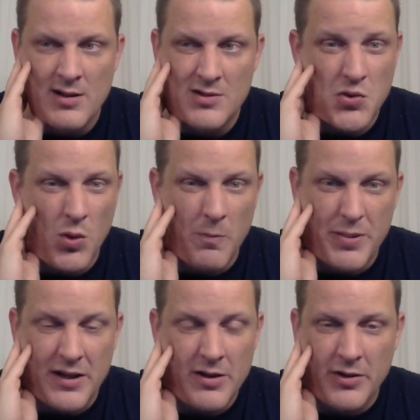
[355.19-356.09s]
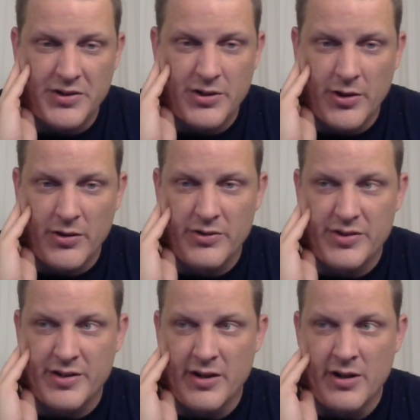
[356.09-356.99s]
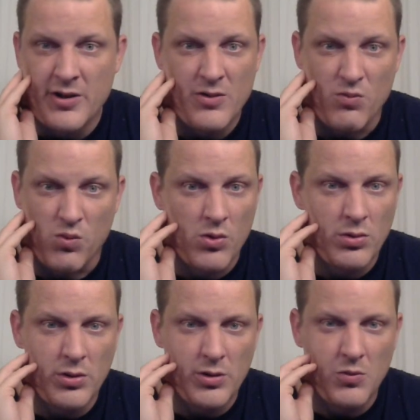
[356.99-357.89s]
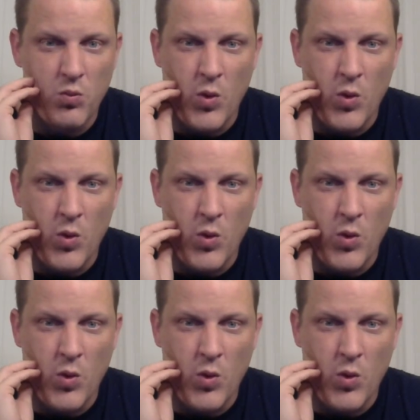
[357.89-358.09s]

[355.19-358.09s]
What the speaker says: to appeal to those rural,